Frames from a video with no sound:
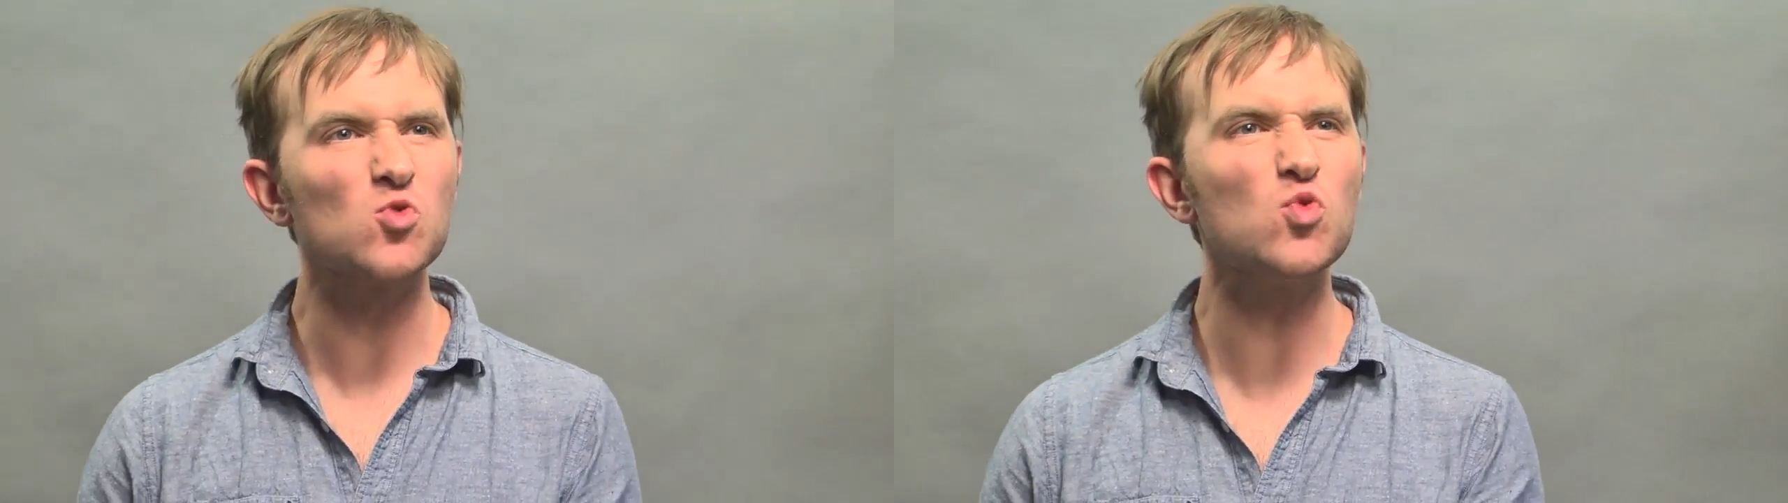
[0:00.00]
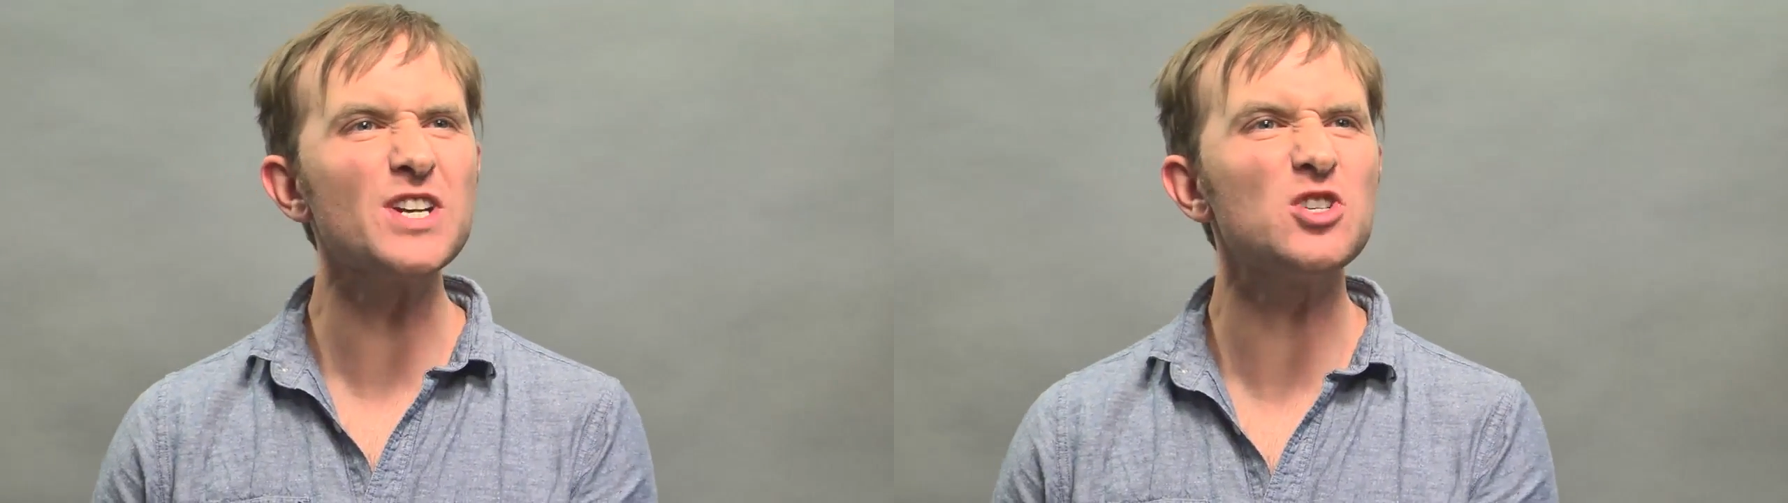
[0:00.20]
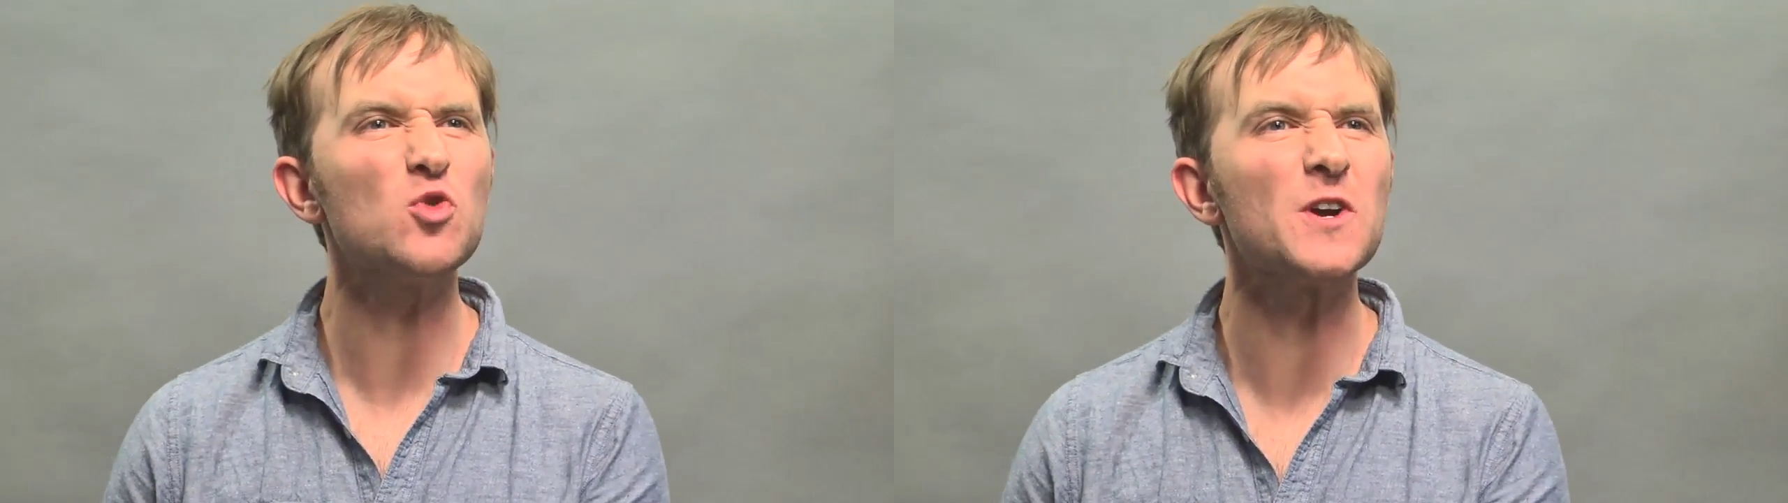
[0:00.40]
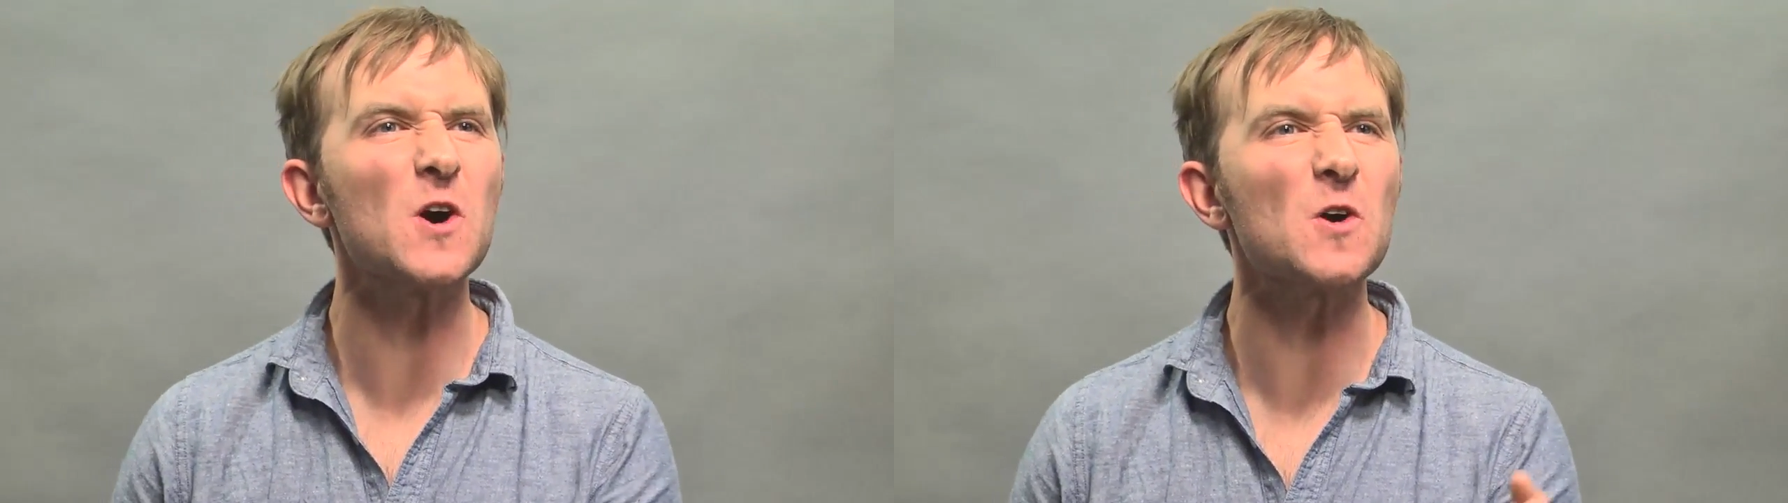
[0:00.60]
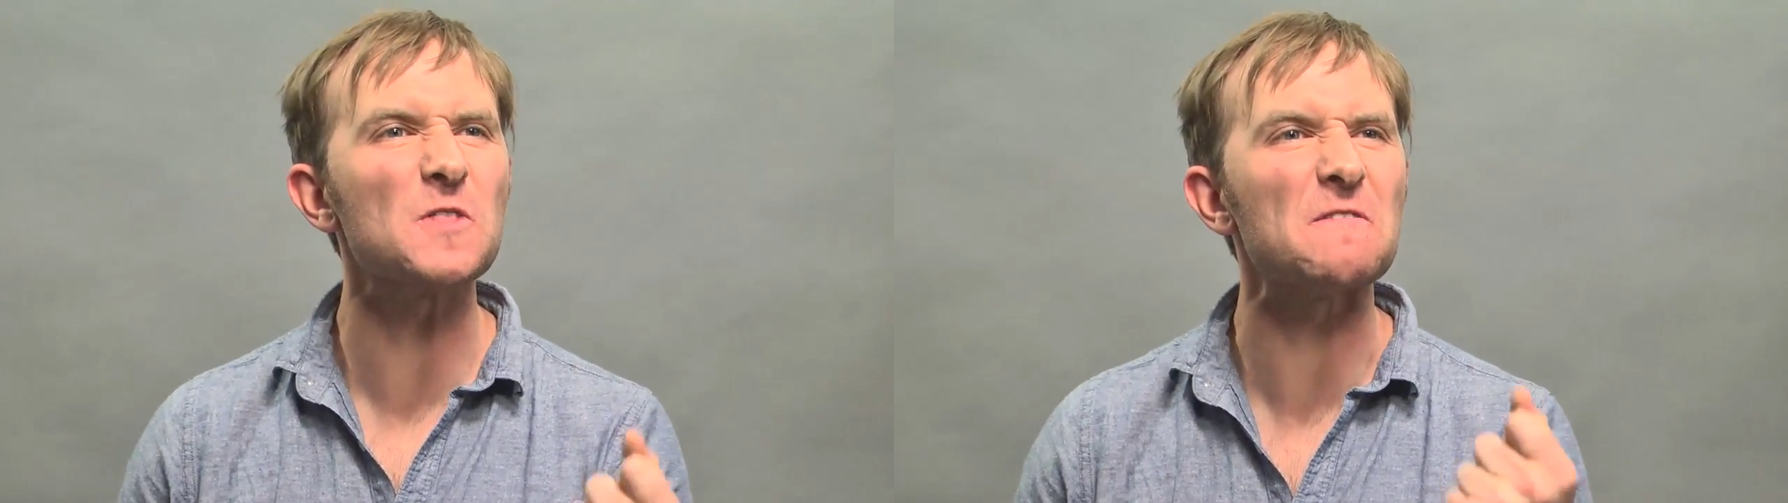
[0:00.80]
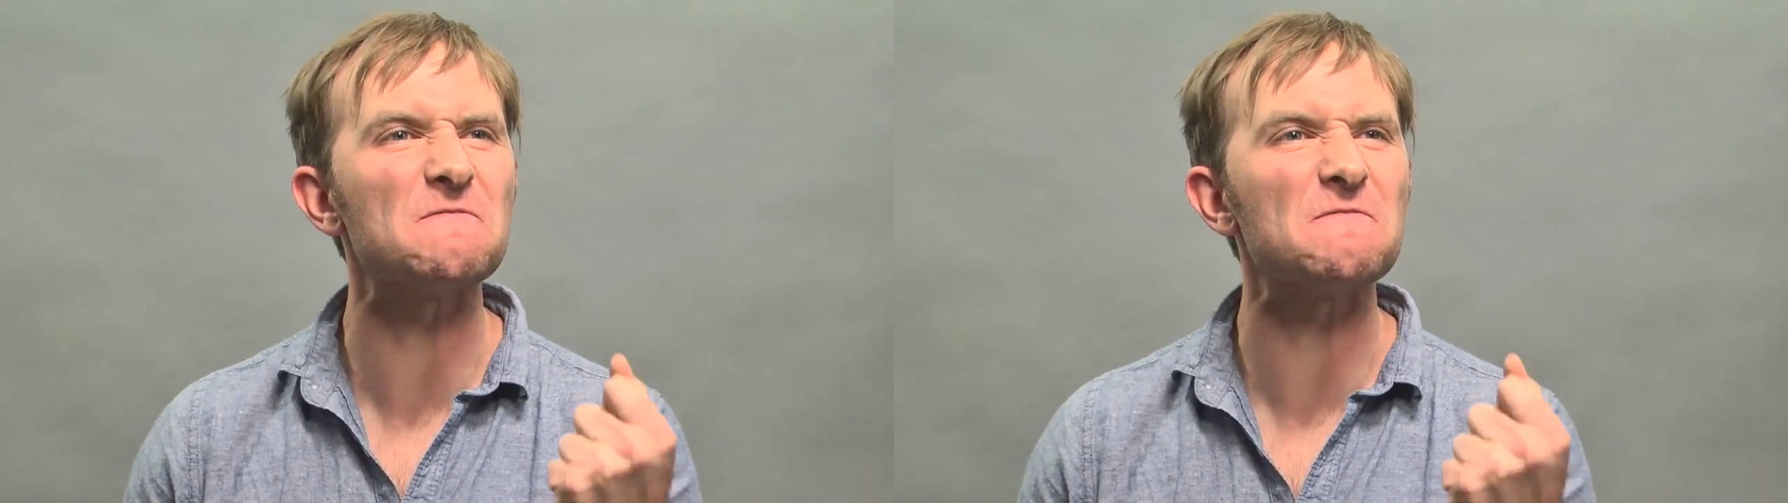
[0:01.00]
we do it all the